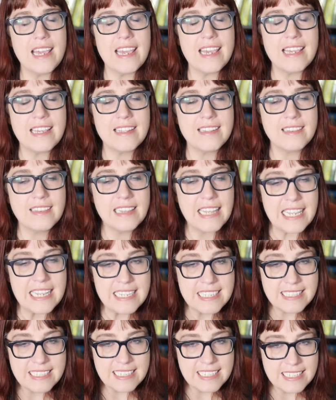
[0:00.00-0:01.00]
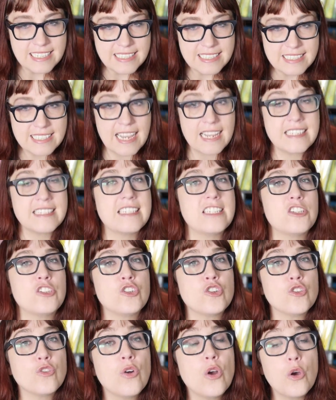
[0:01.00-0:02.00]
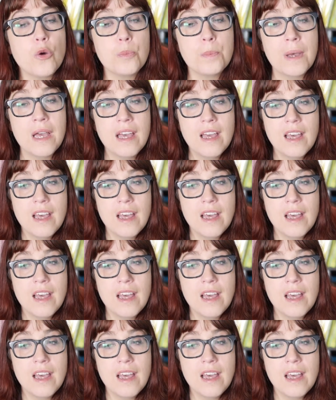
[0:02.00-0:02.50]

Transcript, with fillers: a lazy sexist trope